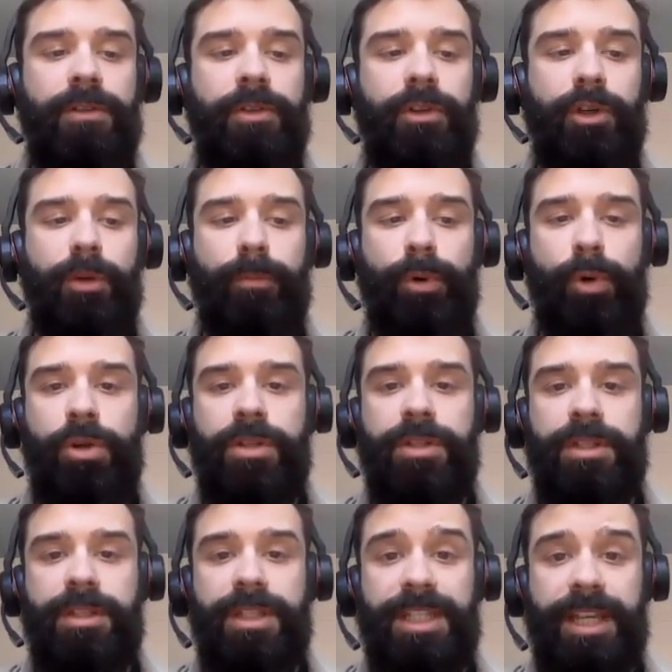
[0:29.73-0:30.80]
to the components
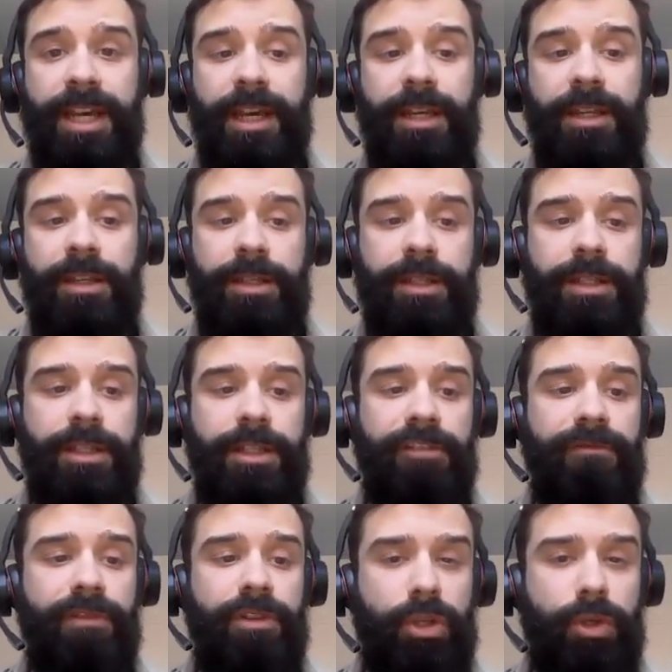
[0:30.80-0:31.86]
inside to
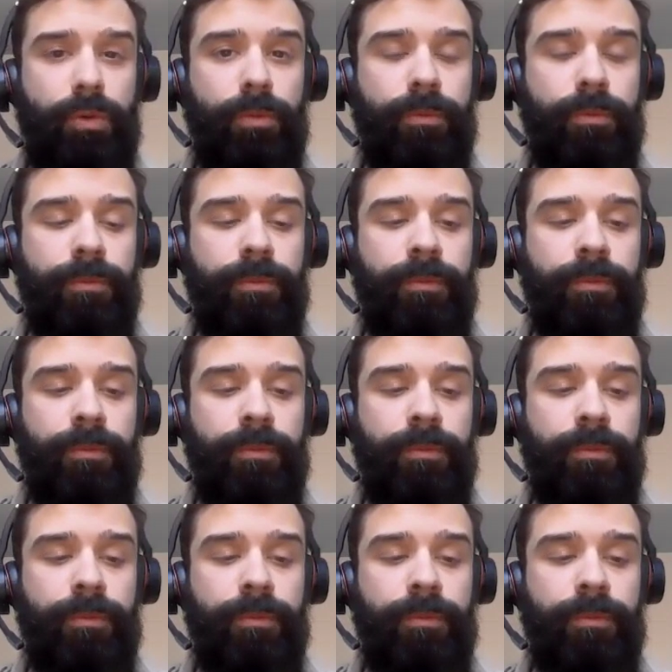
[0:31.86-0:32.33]
even you.